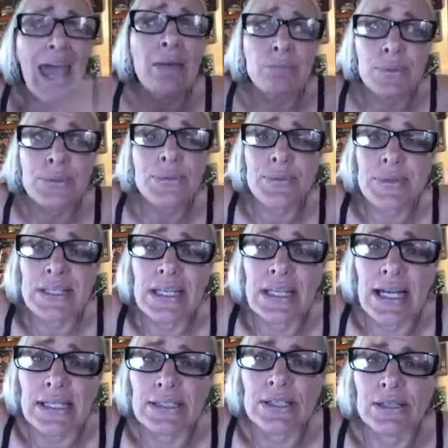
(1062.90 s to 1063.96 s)
Bruce was in
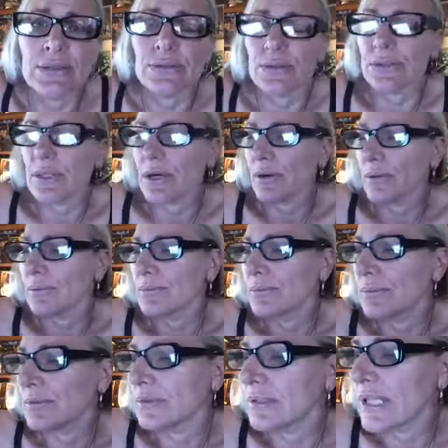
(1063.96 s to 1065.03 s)
that too, so
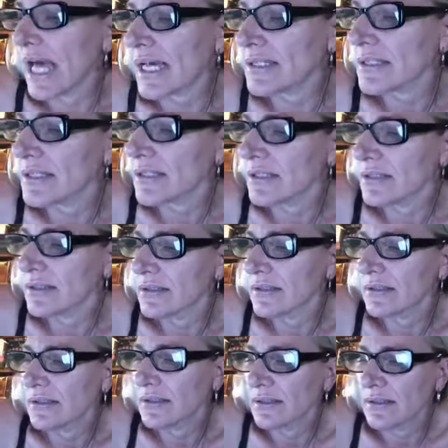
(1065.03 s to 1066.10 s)
that's
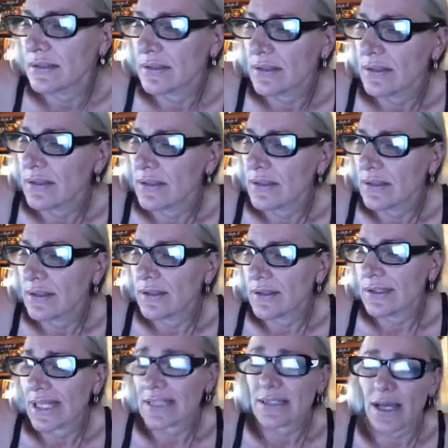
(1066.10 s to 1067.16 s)

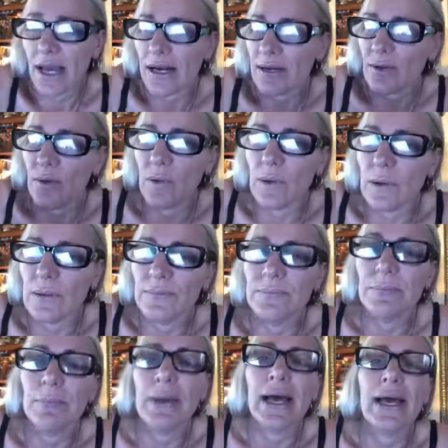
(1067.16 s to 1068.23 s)
kind of cool.
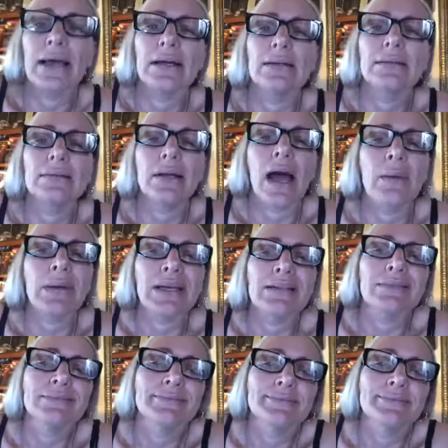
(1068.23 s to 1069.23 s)
But I mean,